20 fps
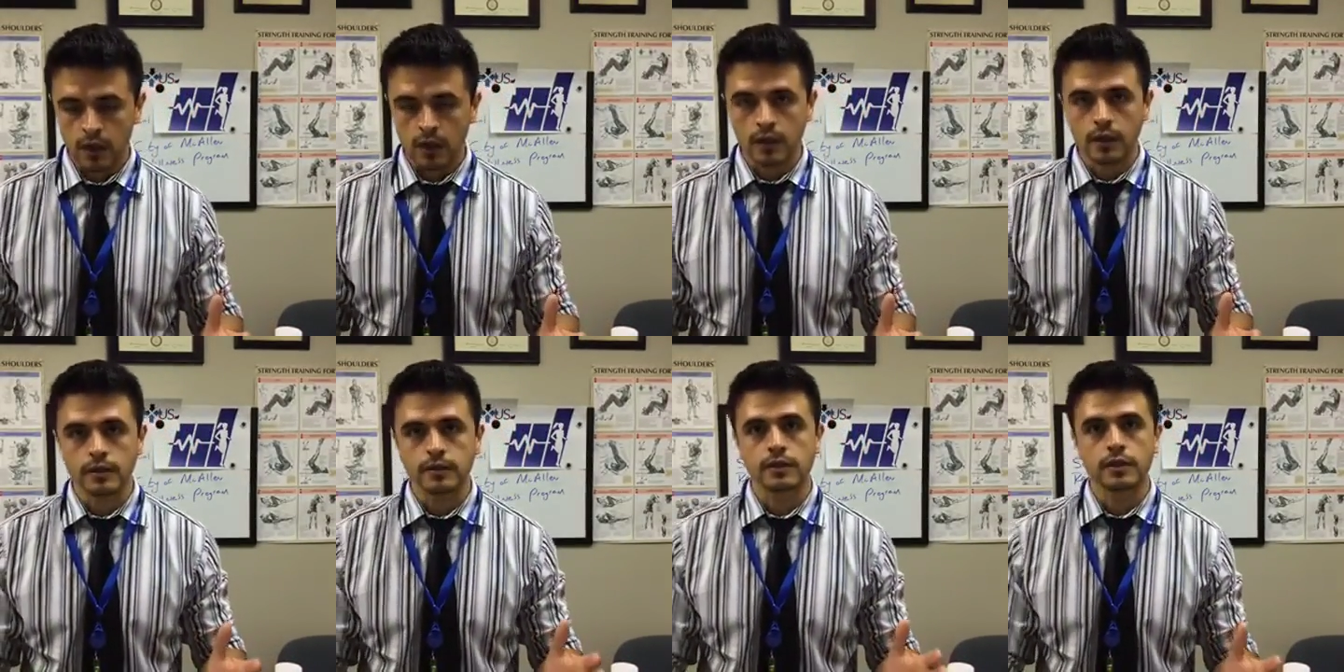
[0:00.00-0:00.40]

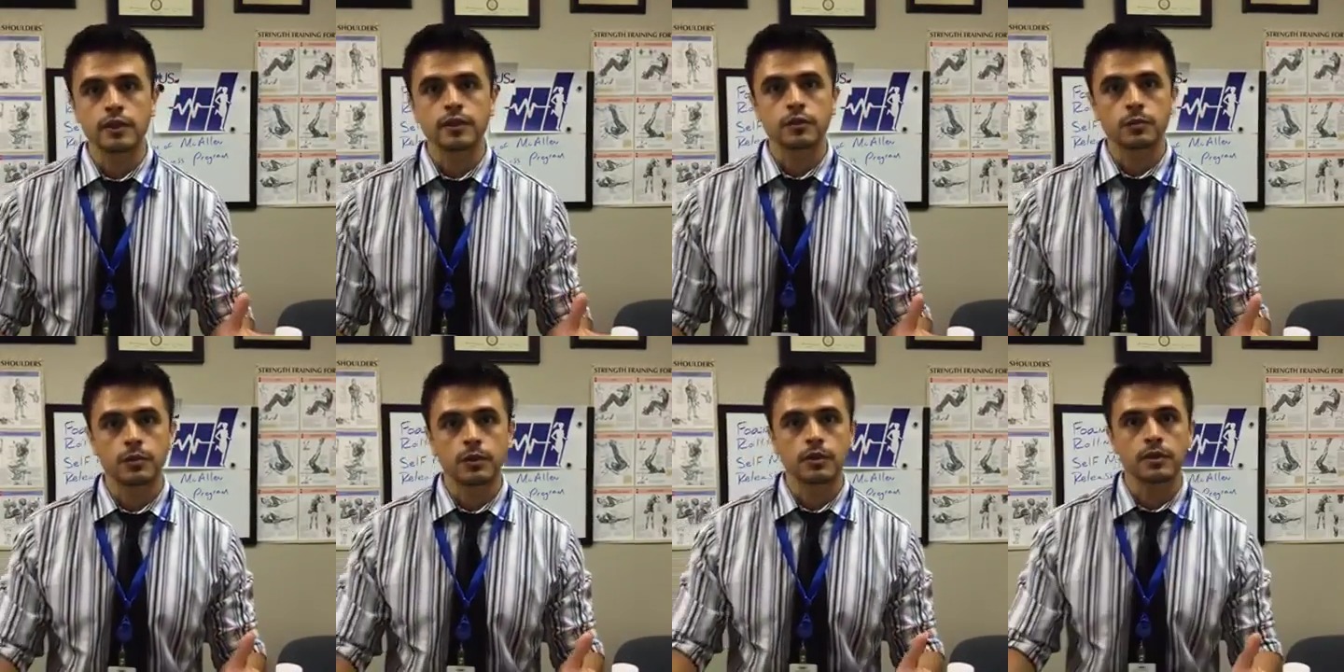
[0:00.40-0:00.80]

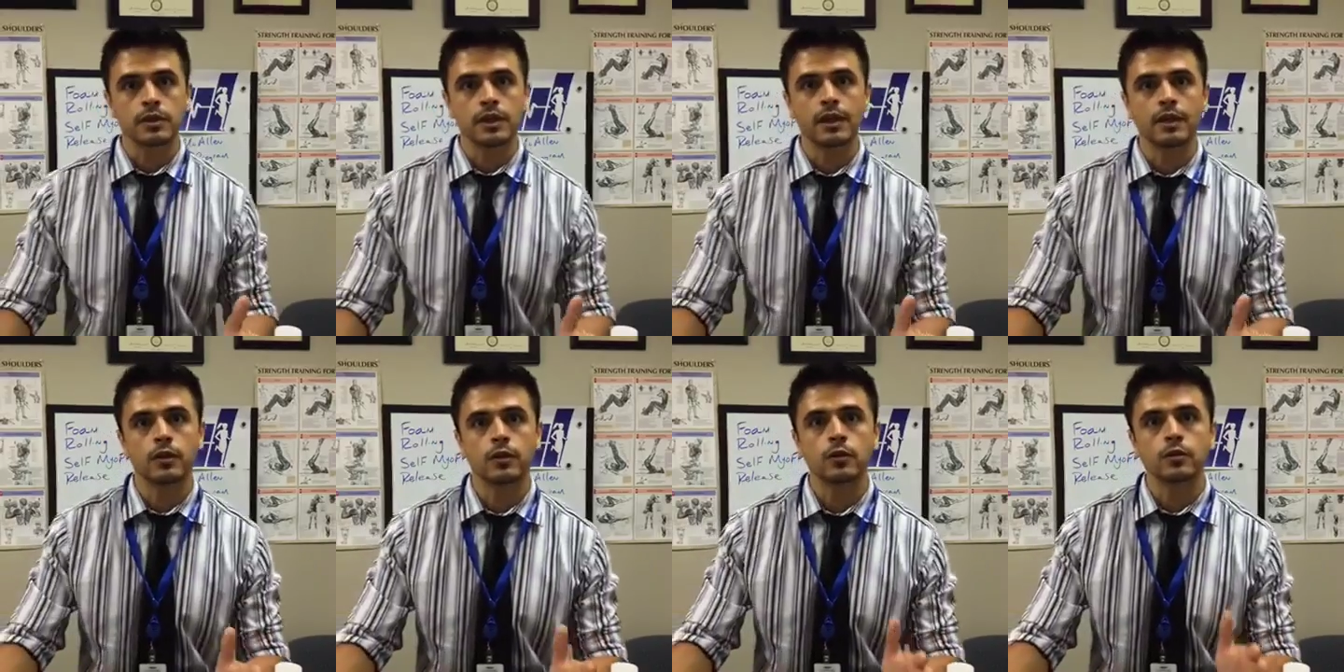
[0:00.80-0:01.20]
assessments,
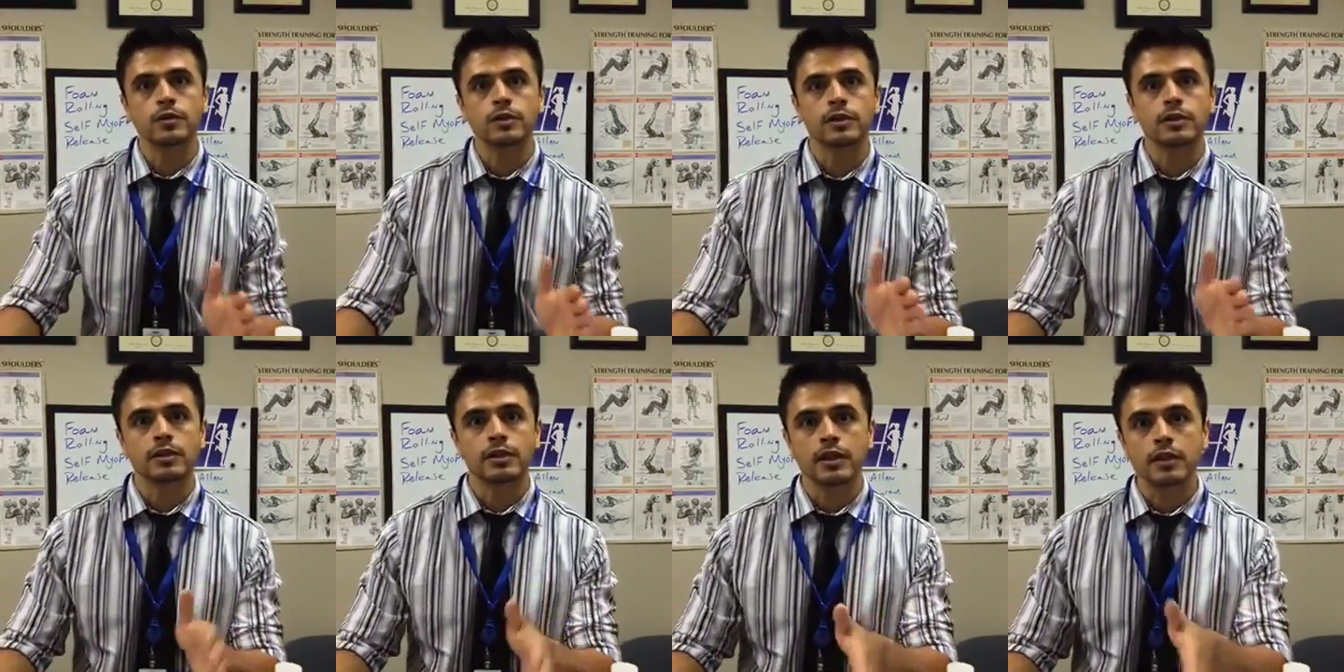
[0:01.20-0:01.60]
and those
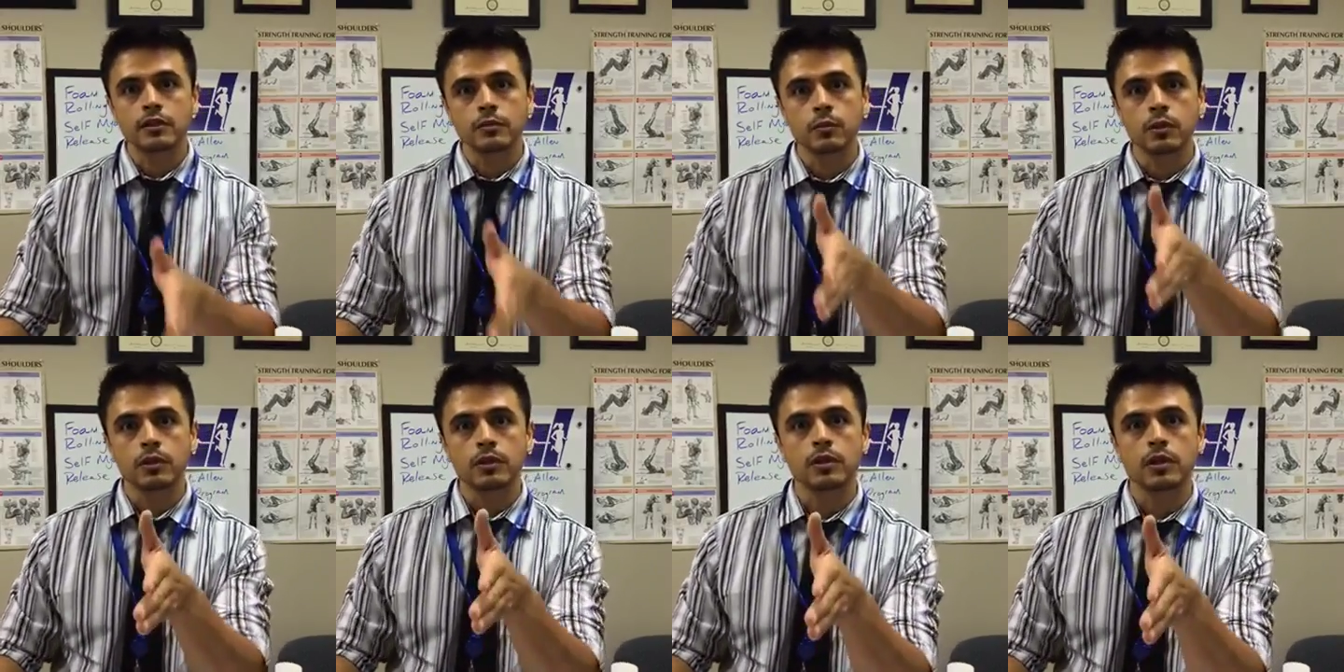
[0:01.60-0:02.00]

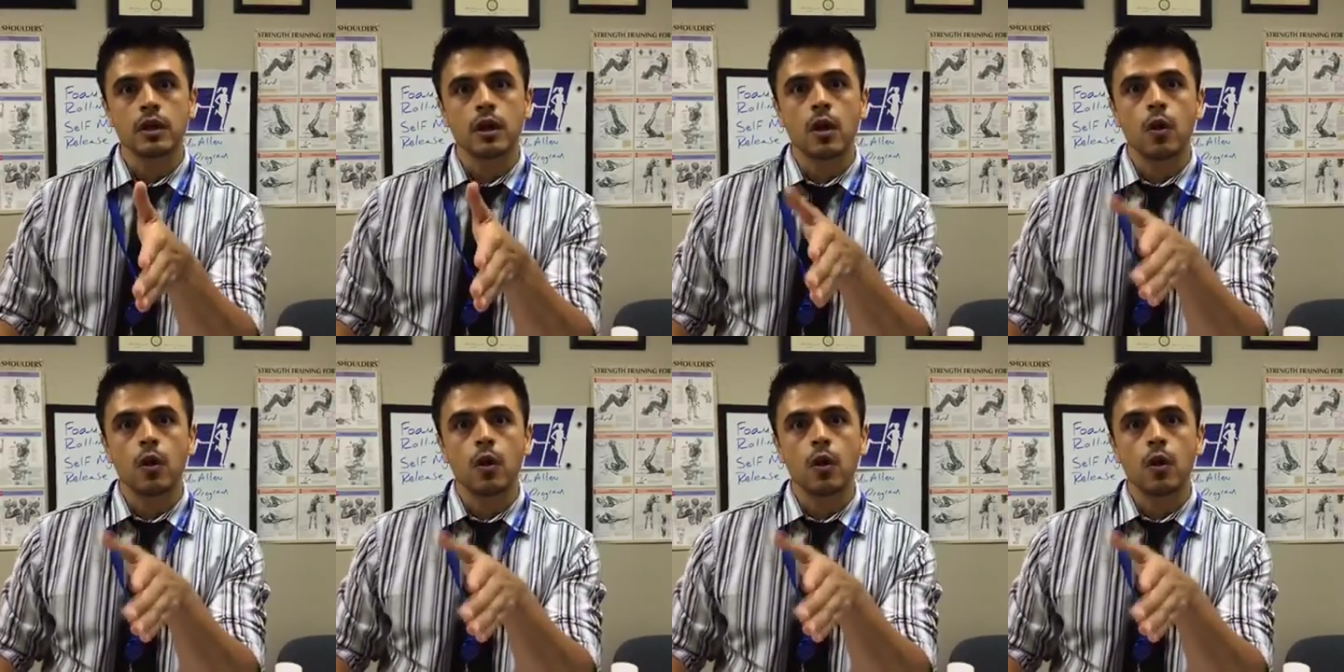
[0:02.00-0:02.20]
assessments